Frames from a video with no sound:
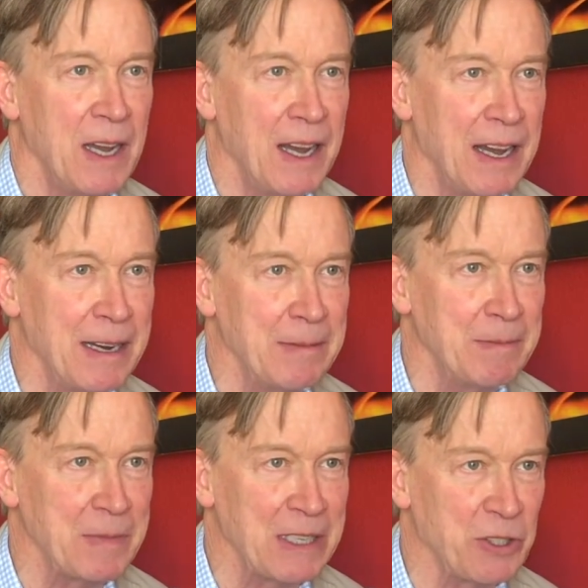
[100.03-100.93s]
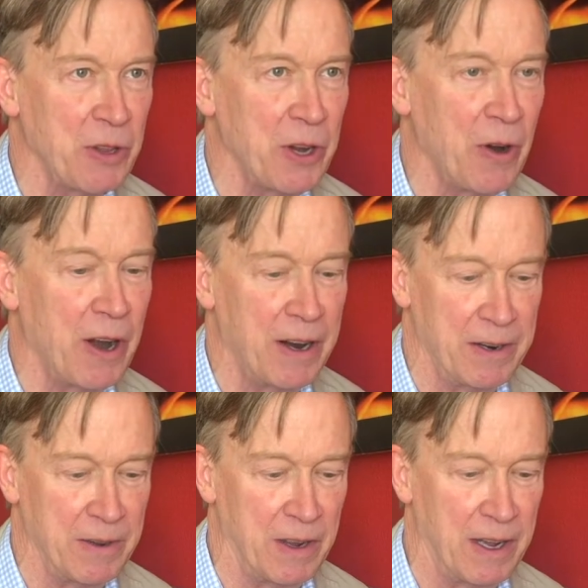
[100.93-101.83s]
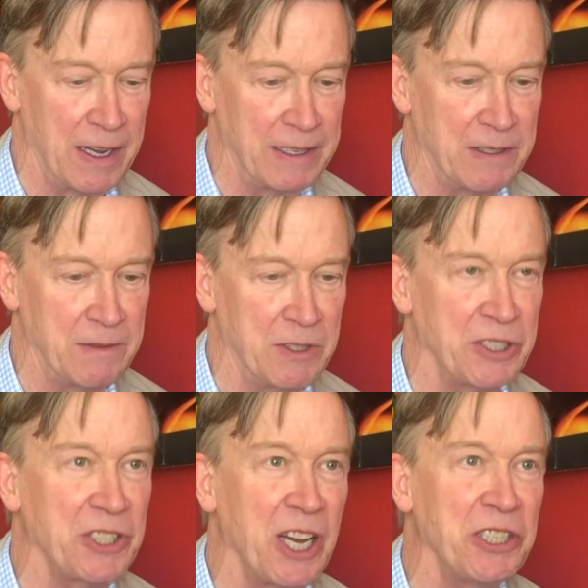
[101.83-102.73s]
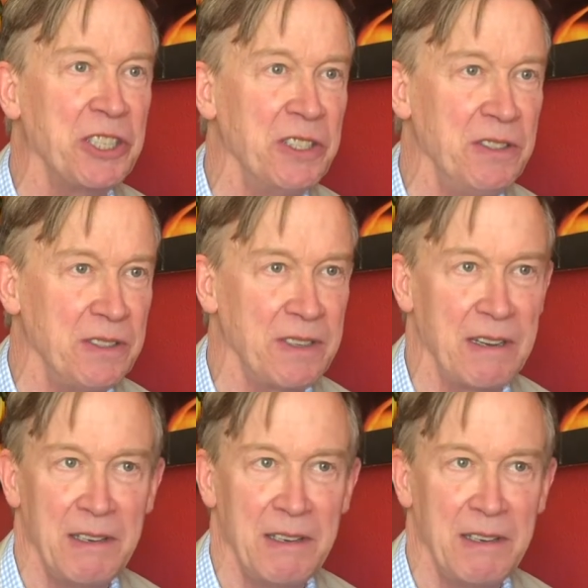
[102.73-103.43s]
And so there are discussions